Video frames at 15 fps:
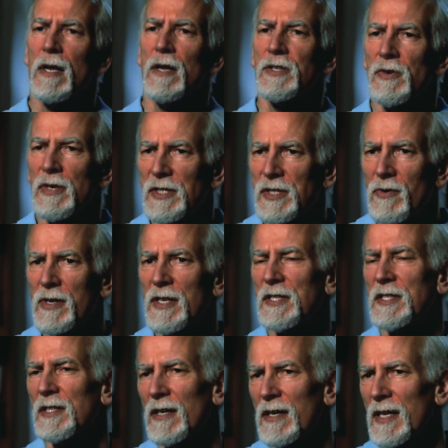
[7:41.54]
So he's doing his
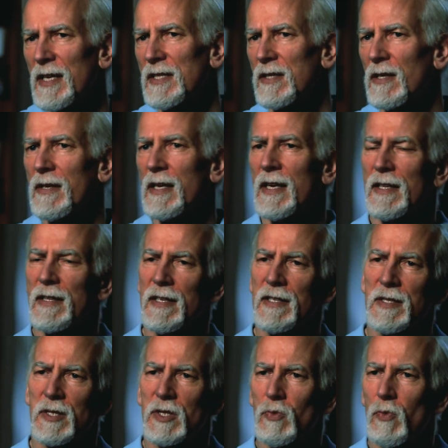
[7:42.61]
study, he's looking at
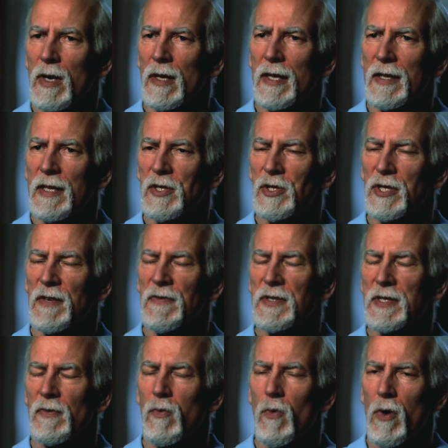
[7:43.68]
this swelling, these
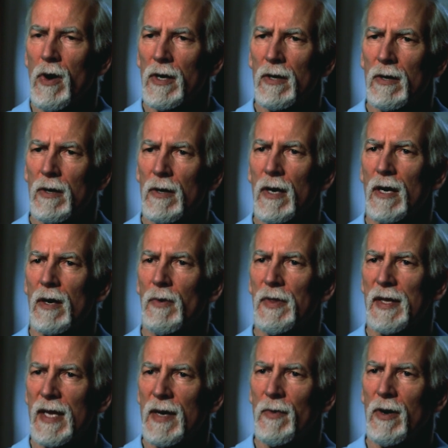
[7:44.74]
shifts of water uh, with
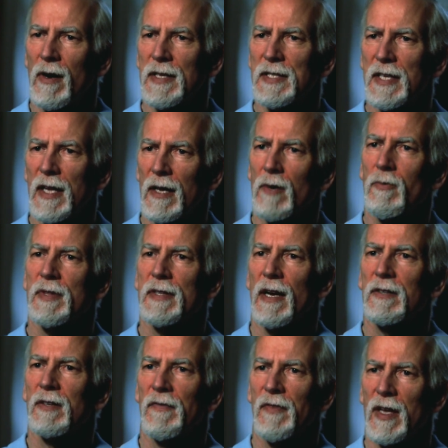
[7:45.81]
the MRI scanner with
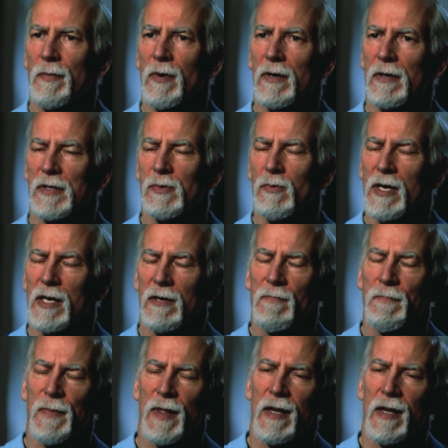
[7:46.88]
Dr. Weber as well.